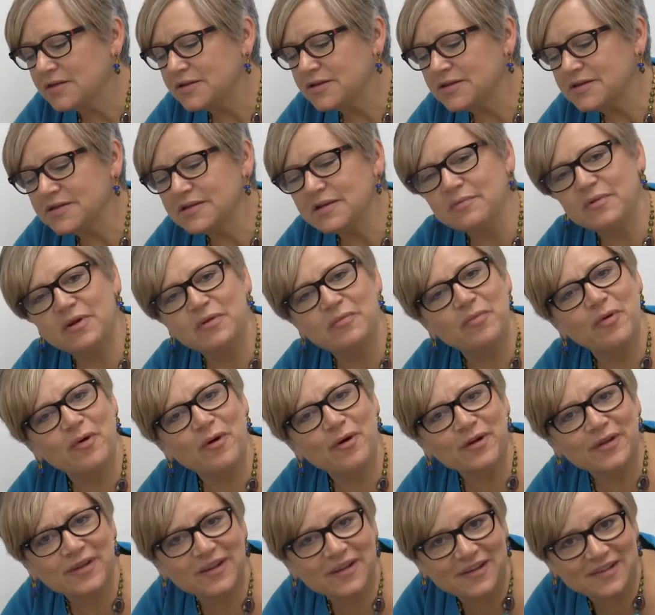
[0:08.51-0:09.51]
just some
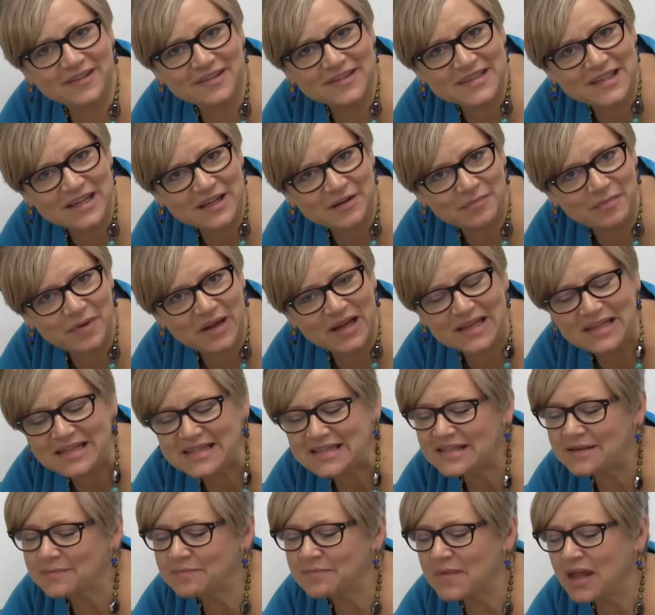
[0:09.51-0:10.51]
important little
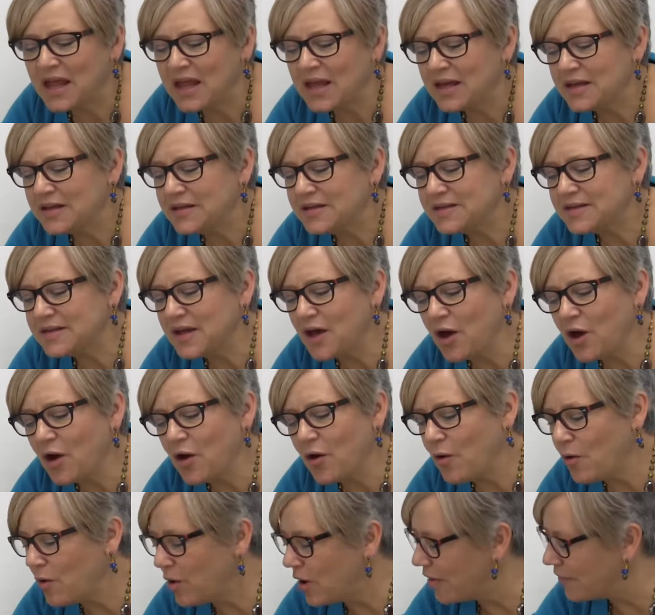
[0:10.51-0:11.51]
tidbits.
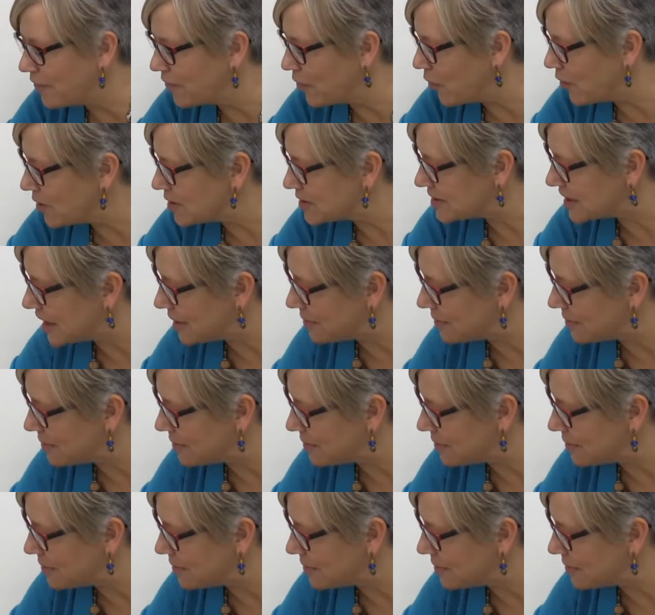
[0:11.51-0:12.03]
So, of course,